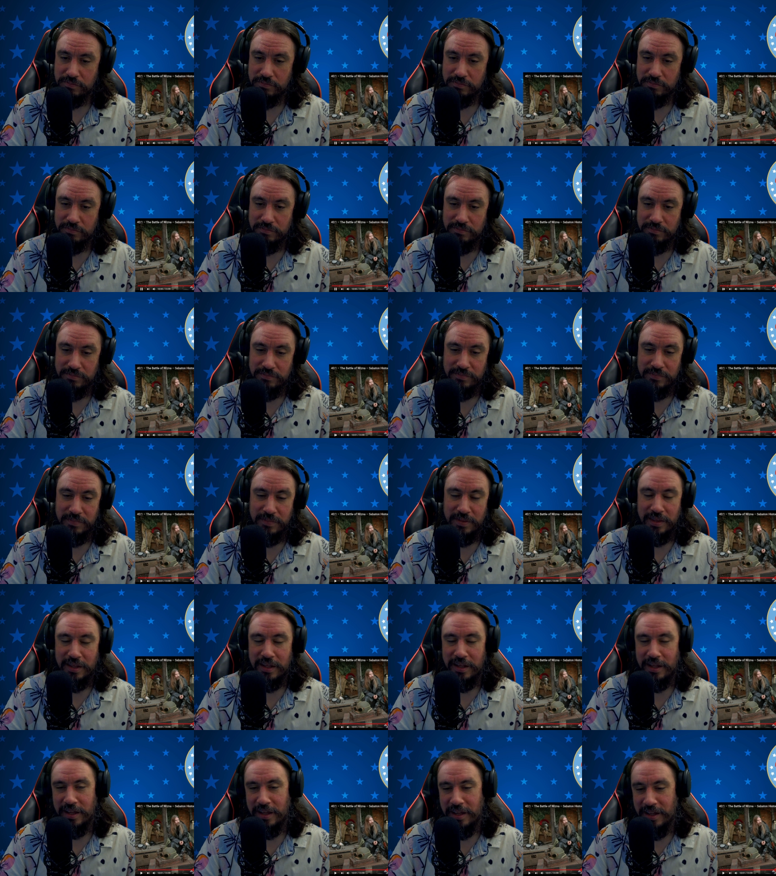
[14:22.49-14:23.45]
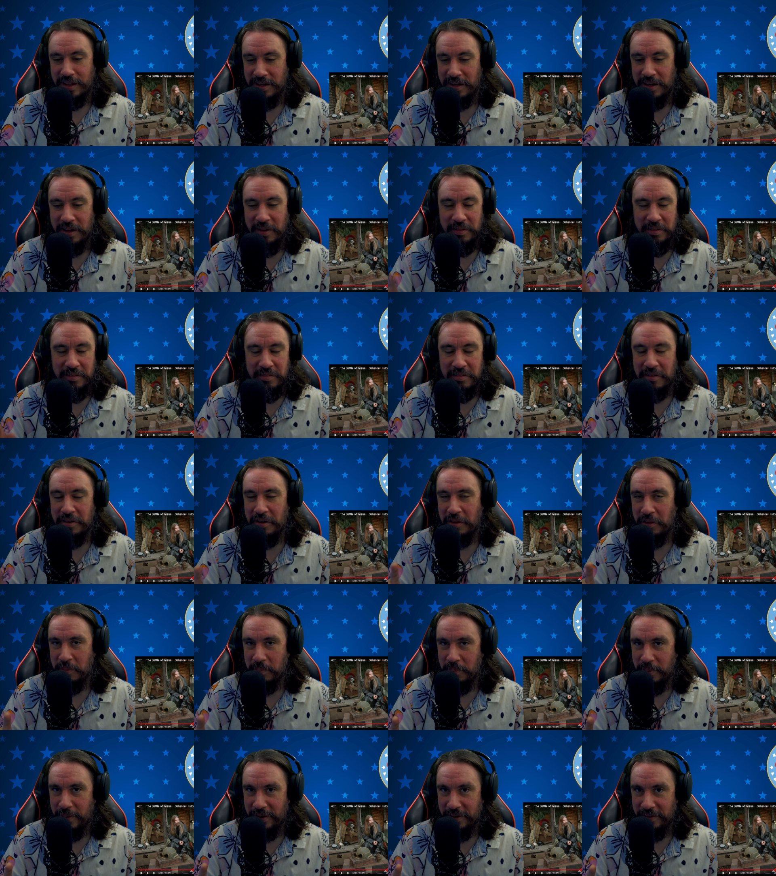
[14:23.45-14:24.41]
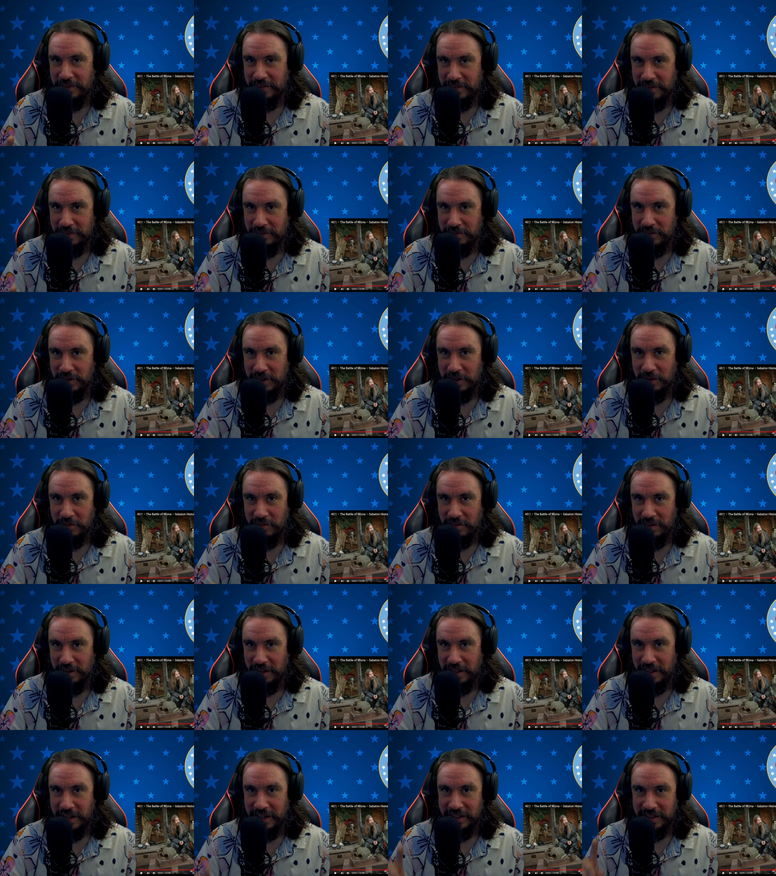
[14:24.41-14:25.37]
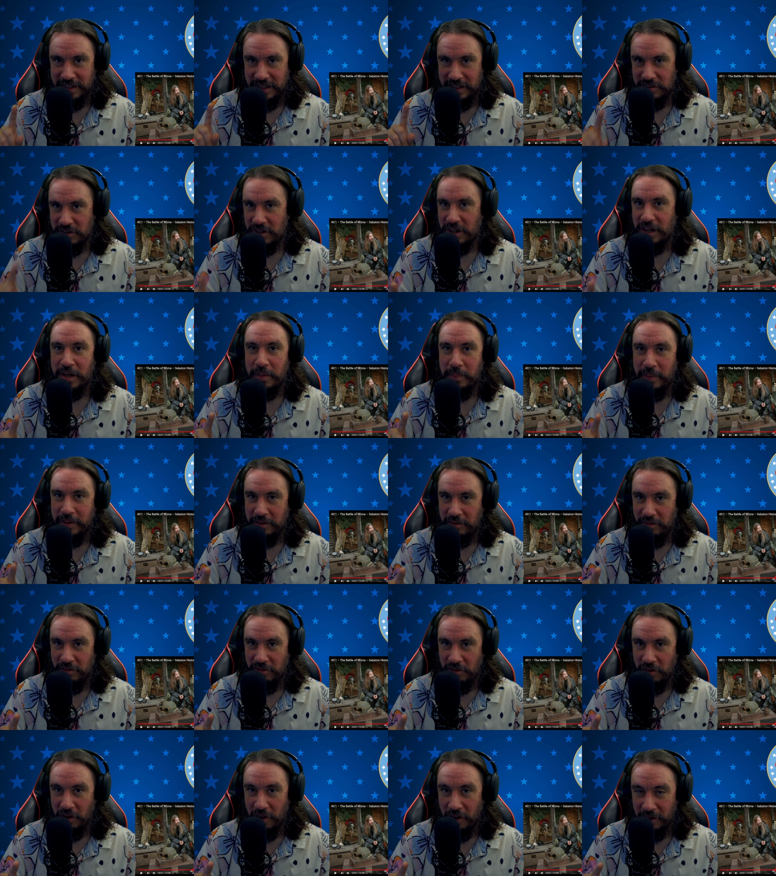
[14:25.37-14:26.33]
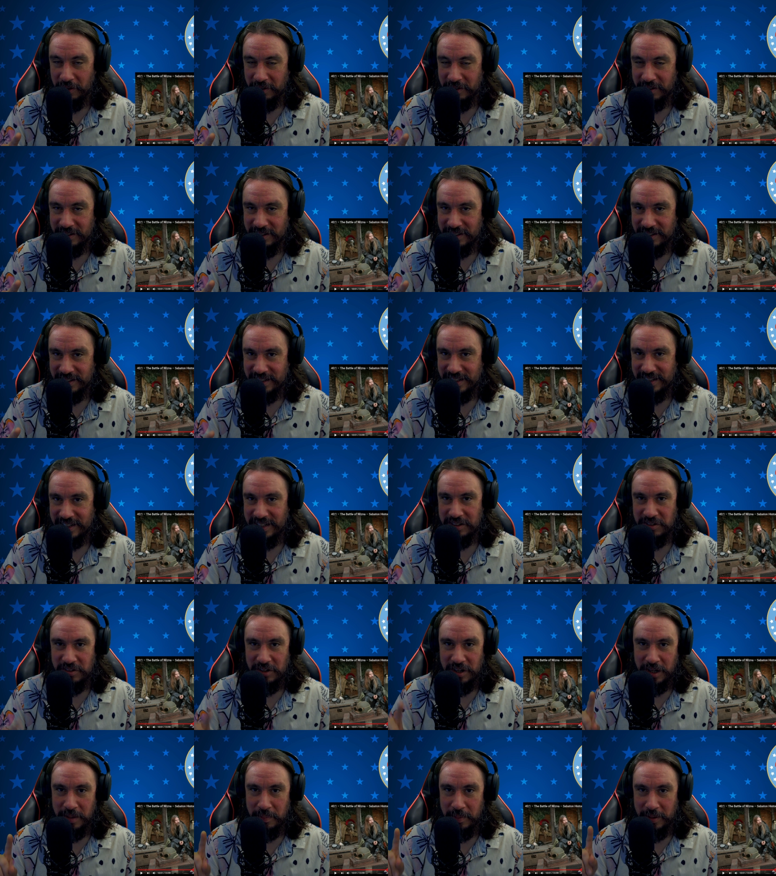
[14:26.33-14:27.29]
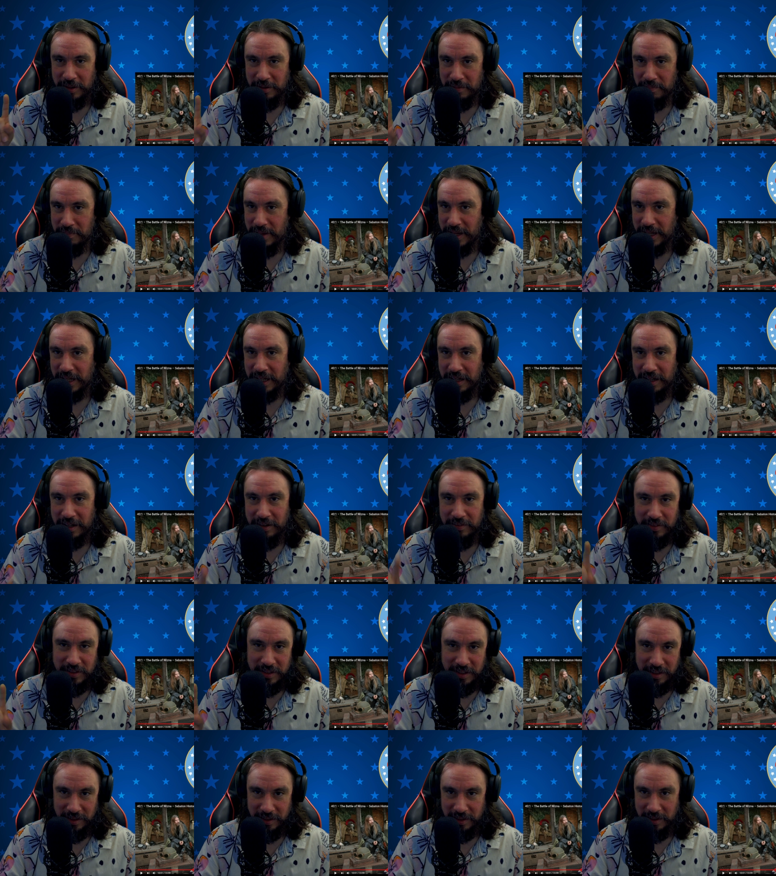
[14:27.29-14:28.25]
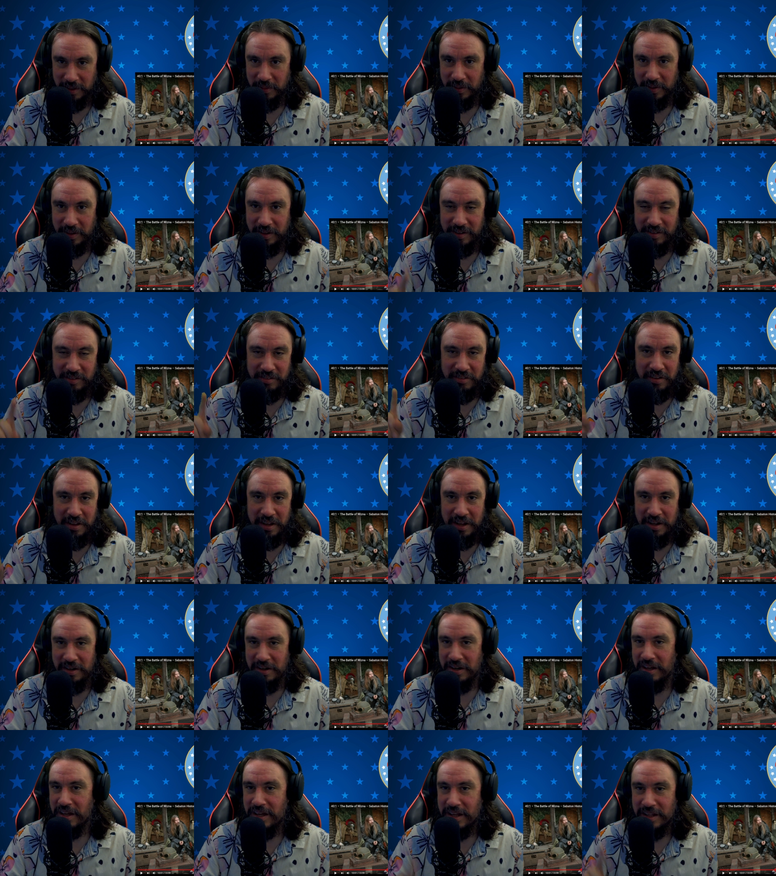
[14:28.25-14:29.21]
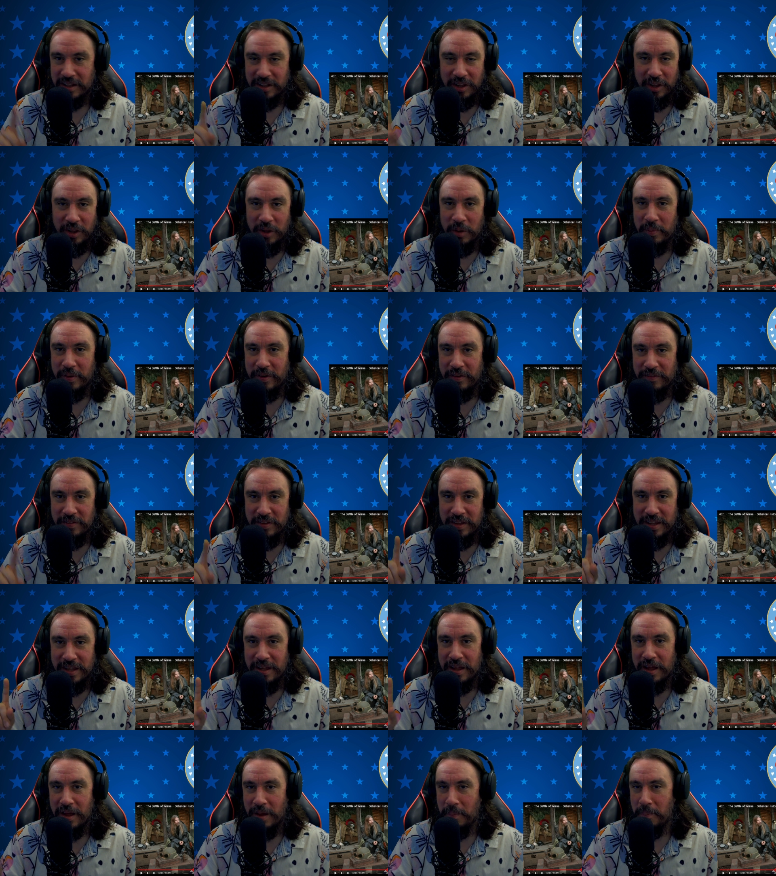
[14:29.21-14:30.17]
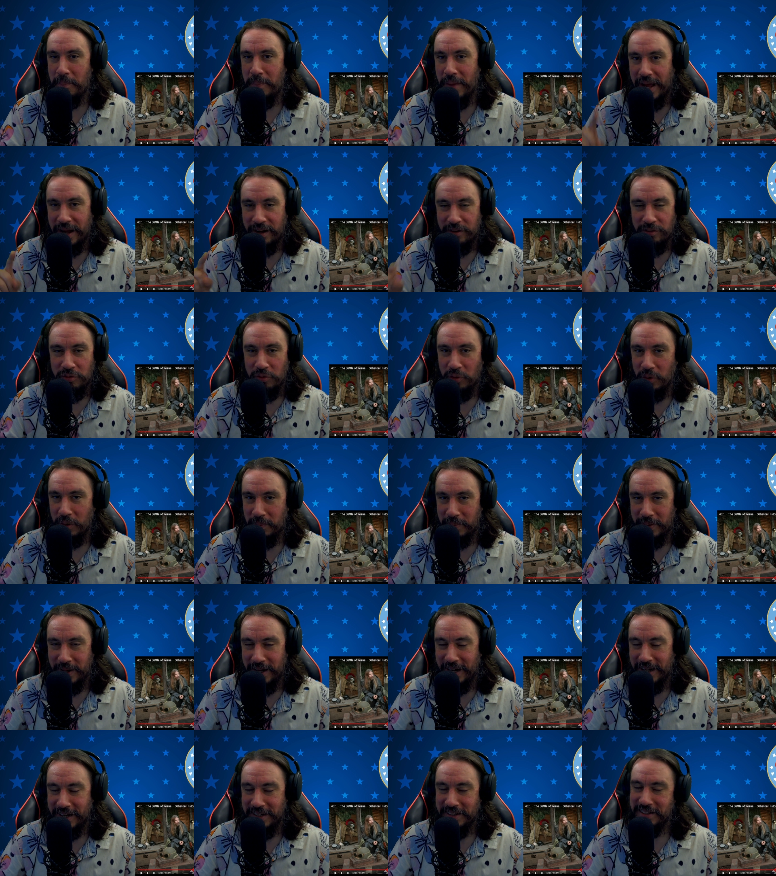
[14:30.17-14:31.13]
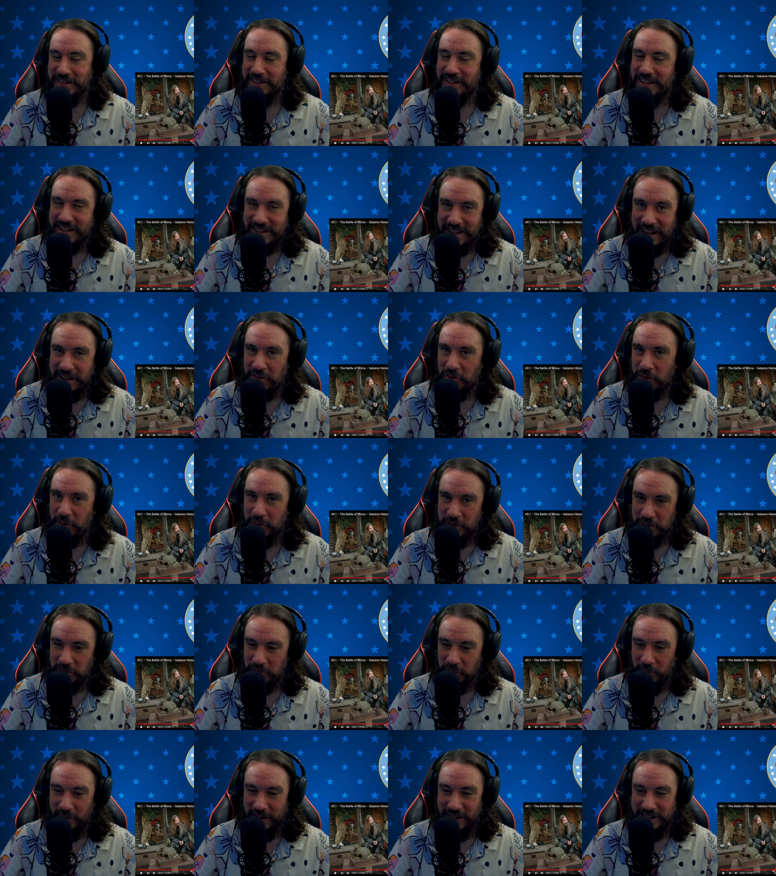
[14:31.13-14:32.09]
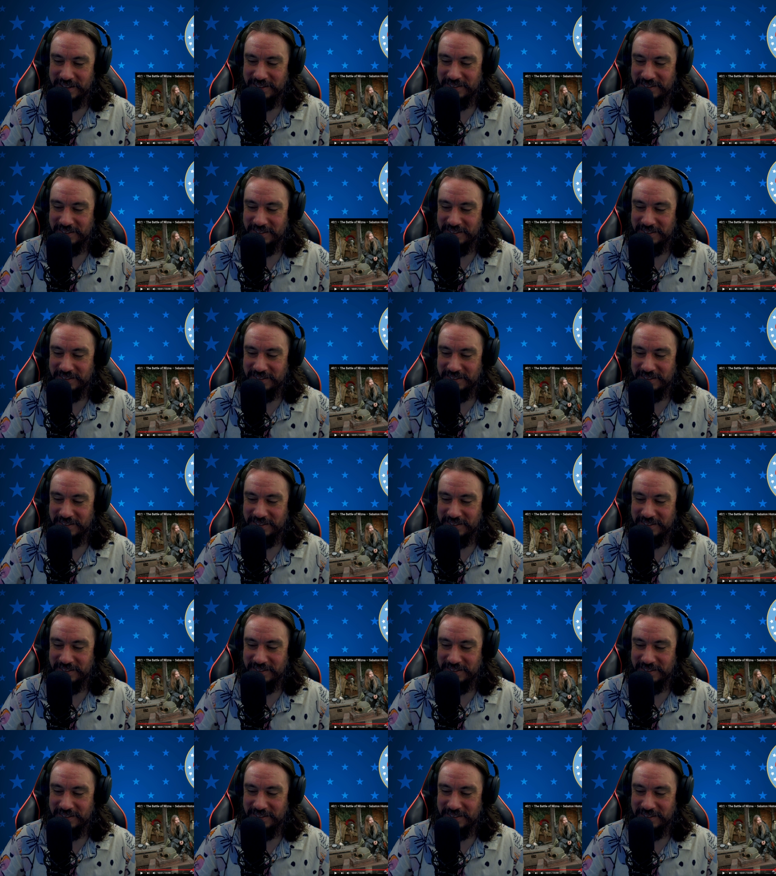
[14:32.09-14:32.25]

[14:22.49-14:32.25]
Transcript: Oh, no. Now, this is another part of the videos I like. They talk about the song. They talk about the making of it, the lyrics, and a little bit of the backstory behind it. That's always great.